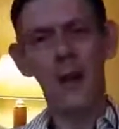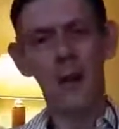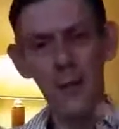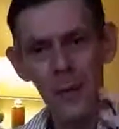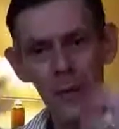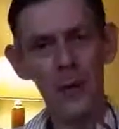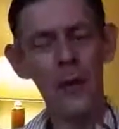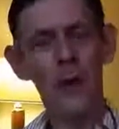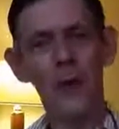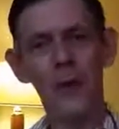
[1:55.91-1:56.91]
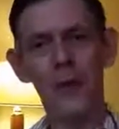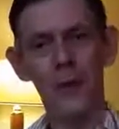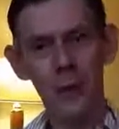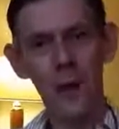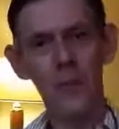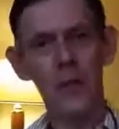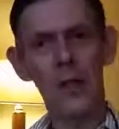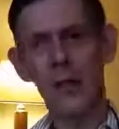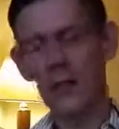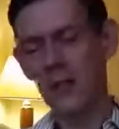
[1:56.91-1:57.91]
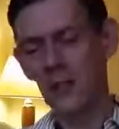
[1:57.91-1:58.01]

I mean, they are in tears, I'm in tears.